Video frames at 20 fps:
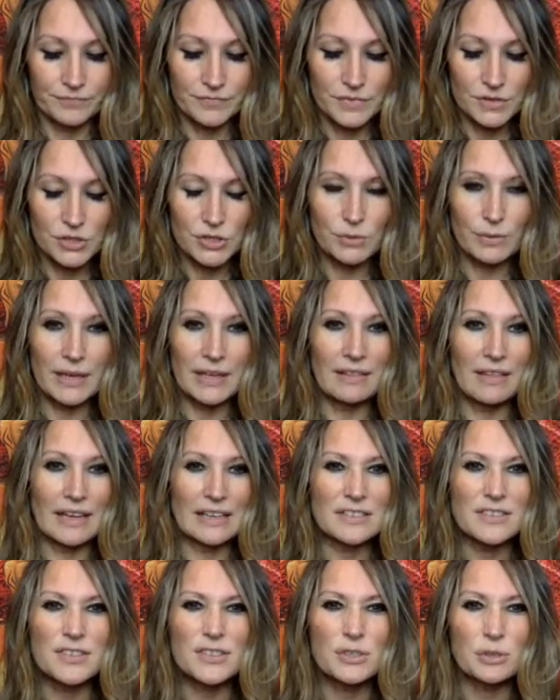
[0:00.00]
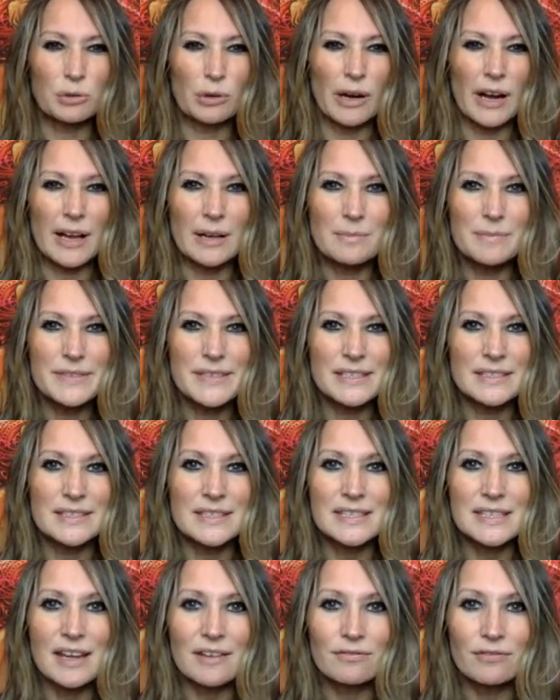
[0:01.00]
doing like scrubs and
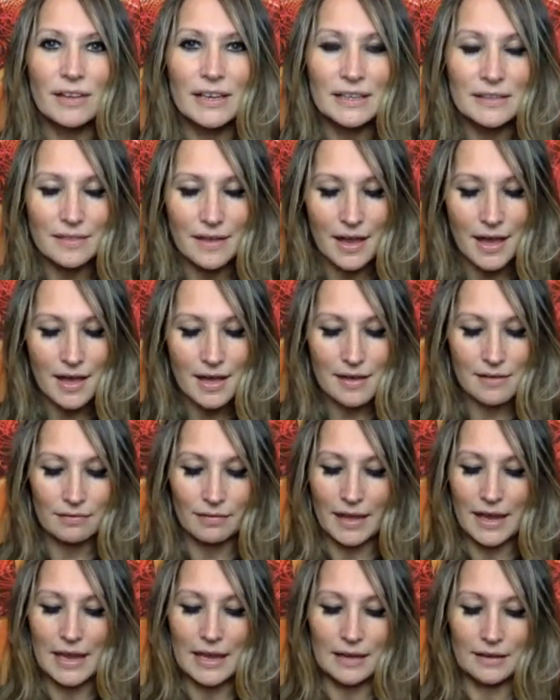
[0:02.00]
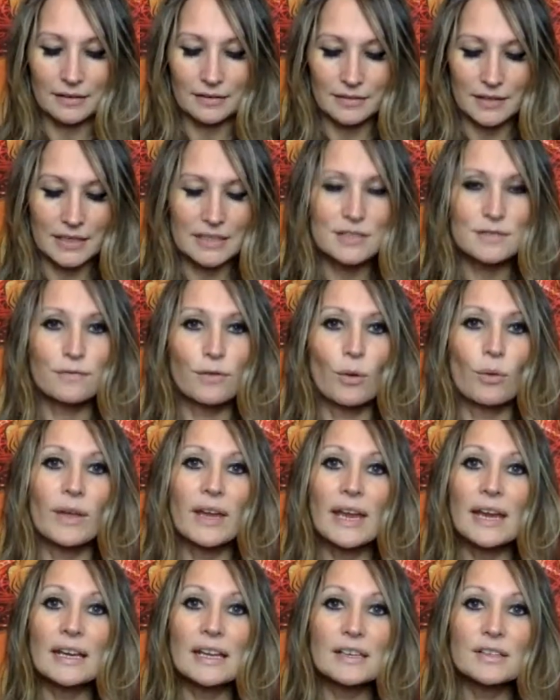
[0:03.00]
stuff like that, like
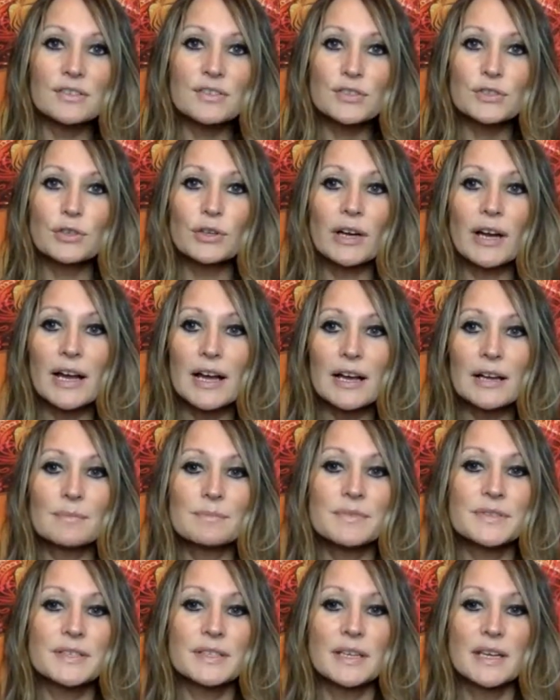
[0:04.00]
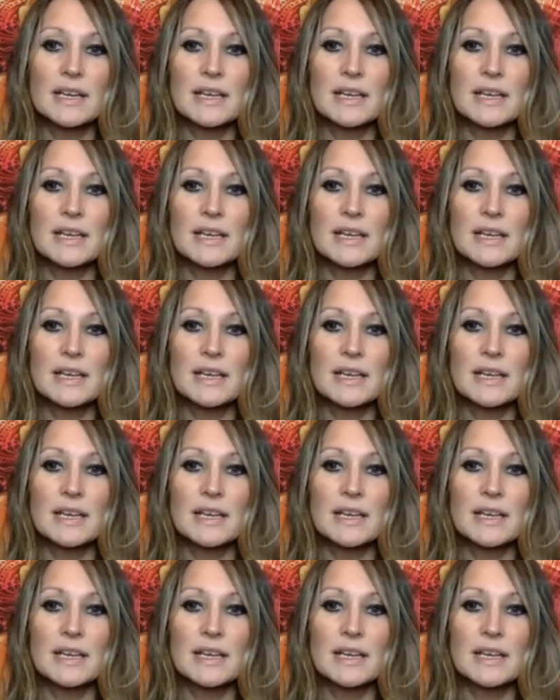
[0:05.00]
exfoliating scrubs.